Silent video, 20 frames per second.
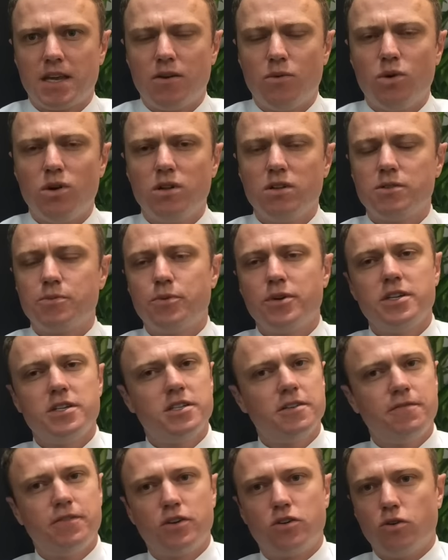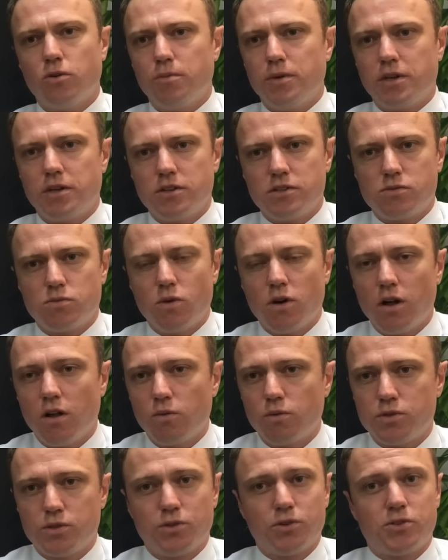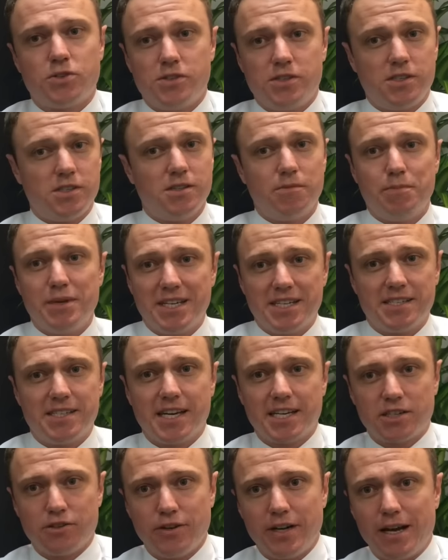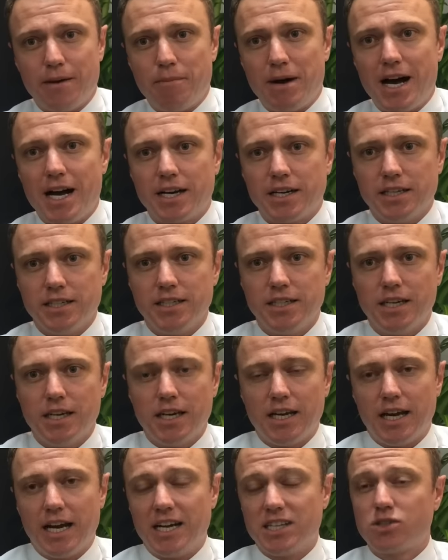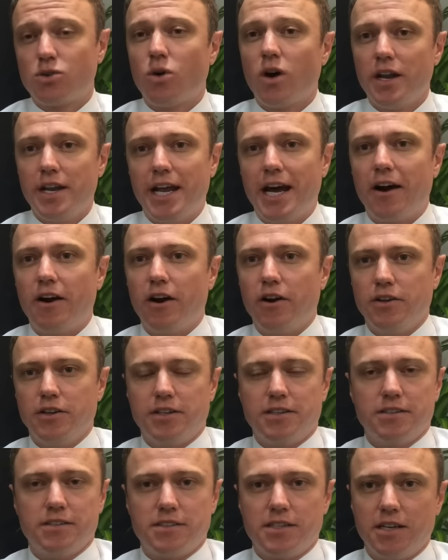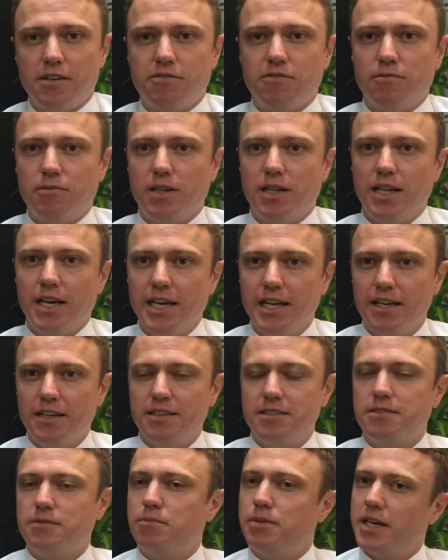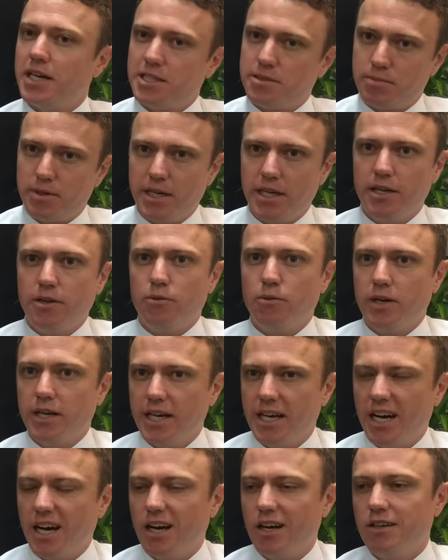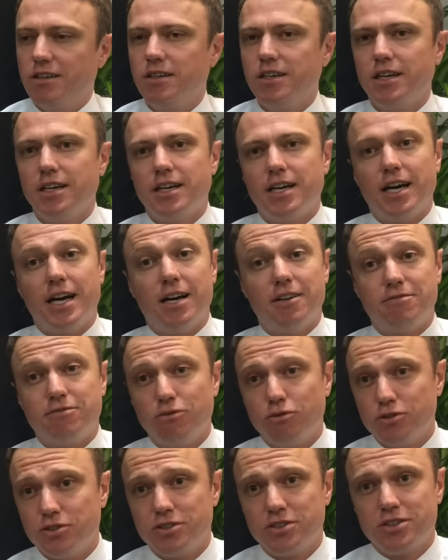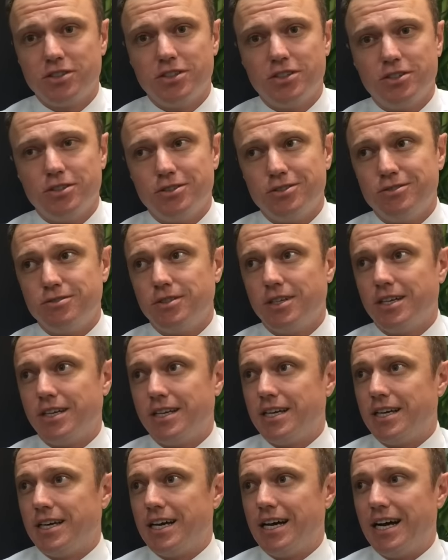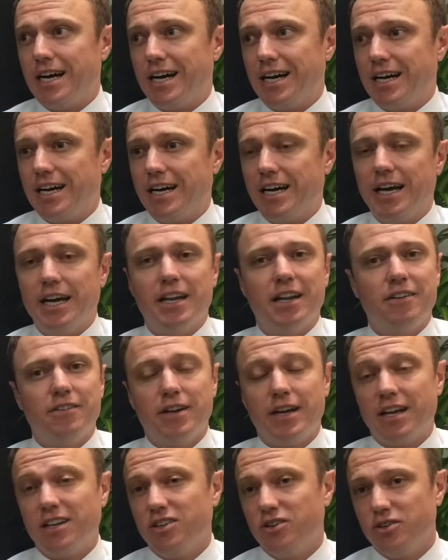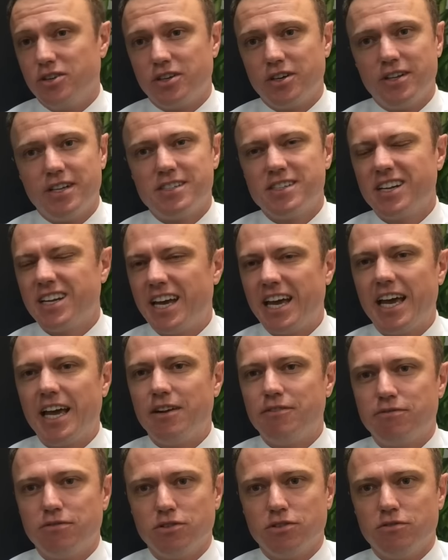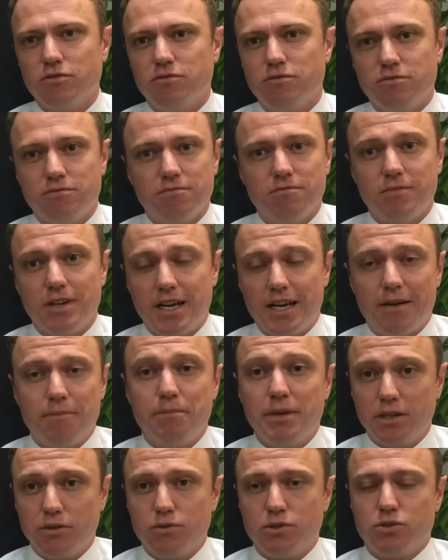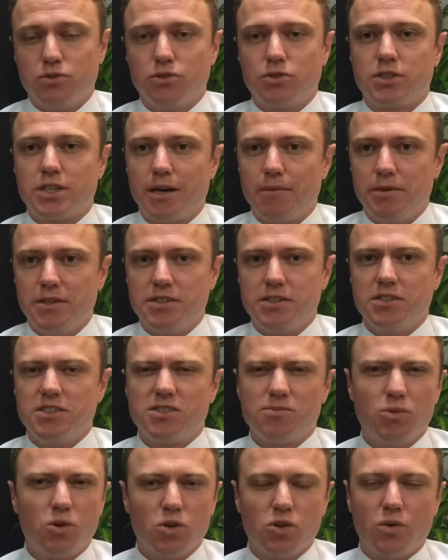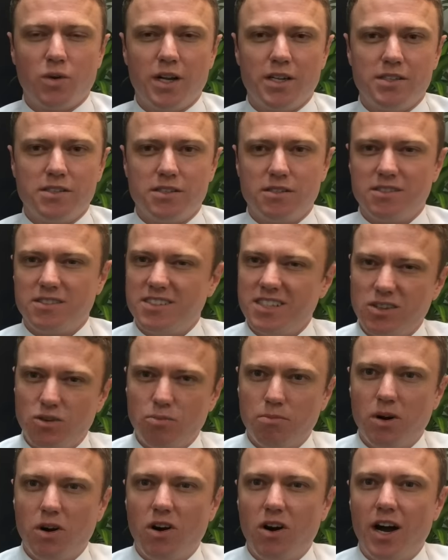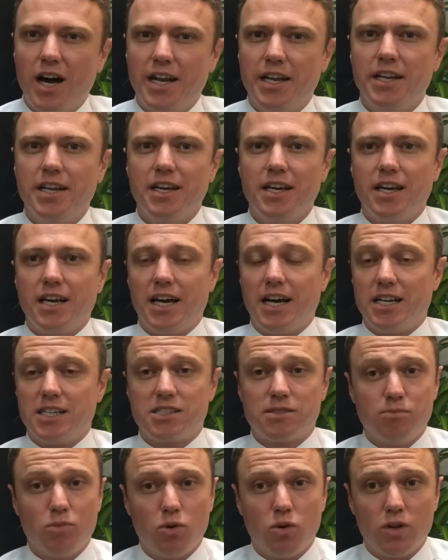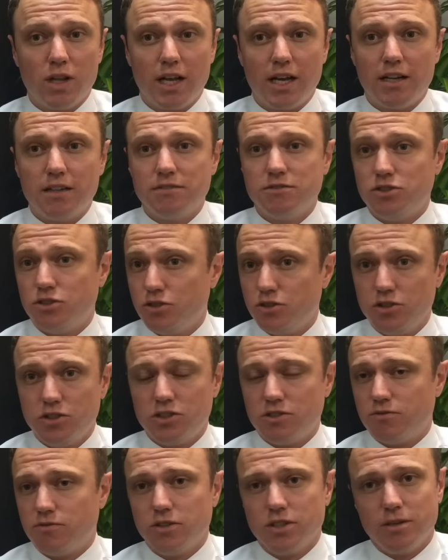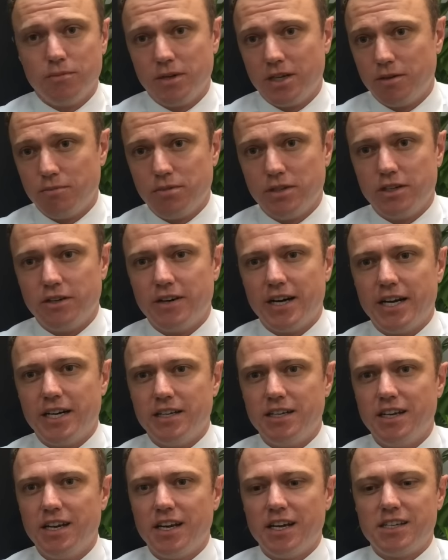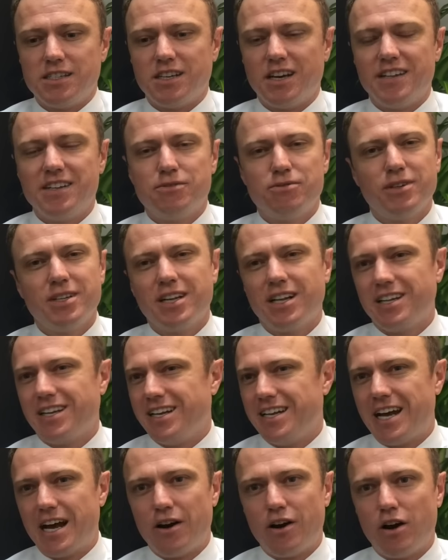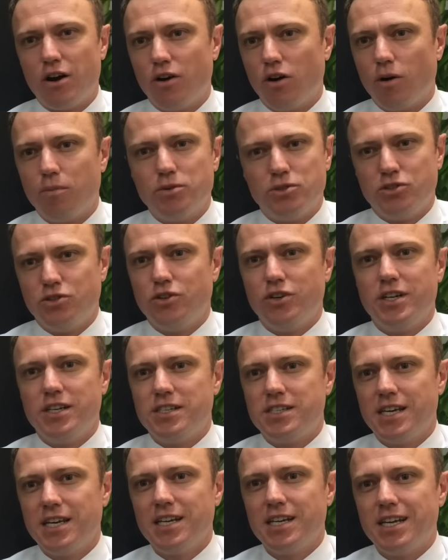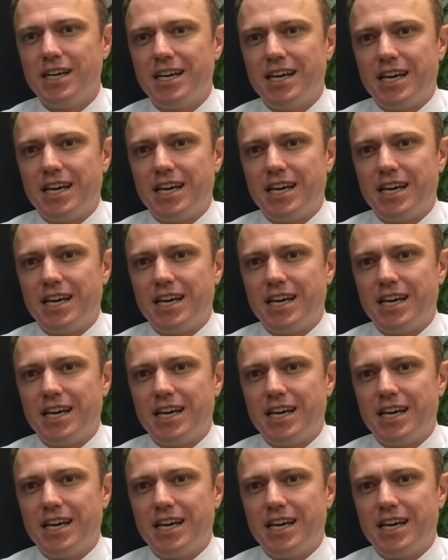Well, it's pretty difficult because while resources is a big sector in our market, uh, it's quite narrow. You can see from the leaders, B H P, Rio, uh, Fortescue, uh, and Aluka, there's only a handful of uh, big resource companies, and the smaller ones are single mine, uh, smaller, juniors have really been obliterated. So there's really only a narrow opportunity set.